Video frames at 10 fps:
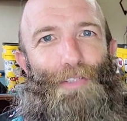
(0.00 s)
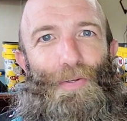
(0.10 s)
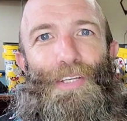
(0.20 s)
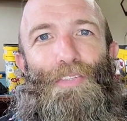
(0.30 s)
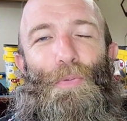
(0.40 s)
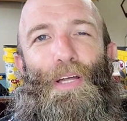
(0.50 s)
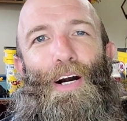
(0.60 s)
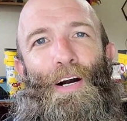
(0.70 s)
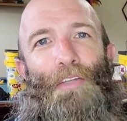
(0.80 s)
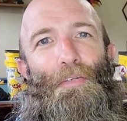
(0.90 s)
degrees with
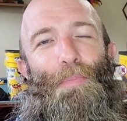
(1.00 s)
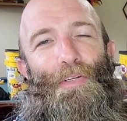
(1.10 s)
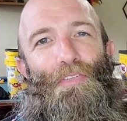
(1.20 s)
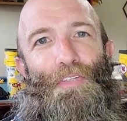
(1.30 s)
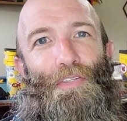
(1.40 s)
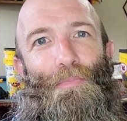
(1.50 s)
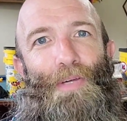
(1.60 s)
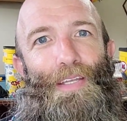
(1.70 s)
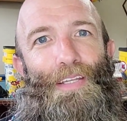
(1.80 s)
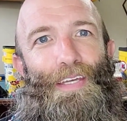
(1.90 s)
100%
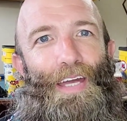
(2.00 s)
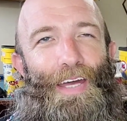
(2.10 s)
humidity